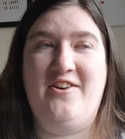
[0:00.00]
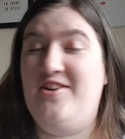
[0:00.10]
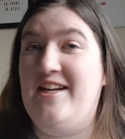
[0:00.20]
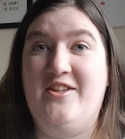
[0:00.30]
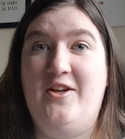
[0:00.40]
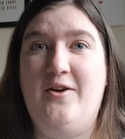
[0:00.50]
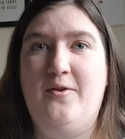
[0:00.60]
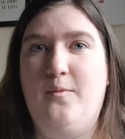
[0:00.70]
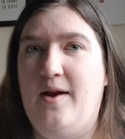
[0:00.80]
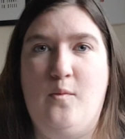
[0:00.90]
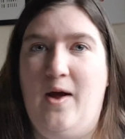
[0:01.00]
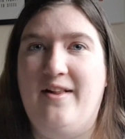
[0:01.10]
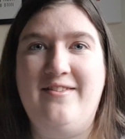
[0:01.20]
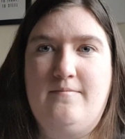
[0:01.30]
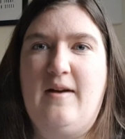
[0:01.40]
Neither went
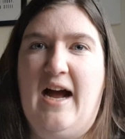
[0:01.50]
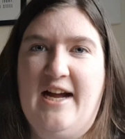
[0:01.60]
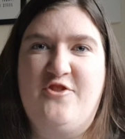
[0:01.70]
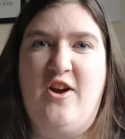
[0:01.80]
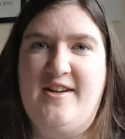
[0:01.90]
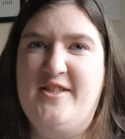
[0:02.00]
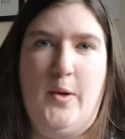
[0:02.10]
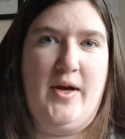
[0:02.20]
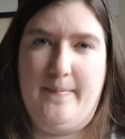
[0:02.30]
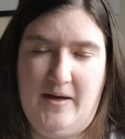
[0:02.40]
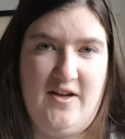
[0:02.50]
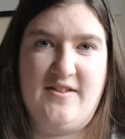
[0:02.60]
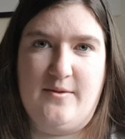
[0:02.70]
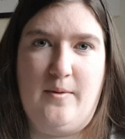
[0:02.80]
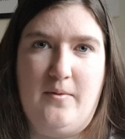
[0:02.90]
well. I tried sewing a
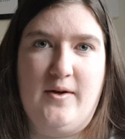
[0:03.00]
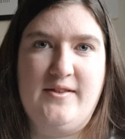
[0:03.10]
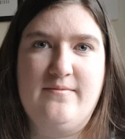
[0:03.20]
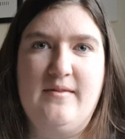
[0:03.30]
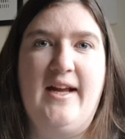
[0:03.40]
purse at one point.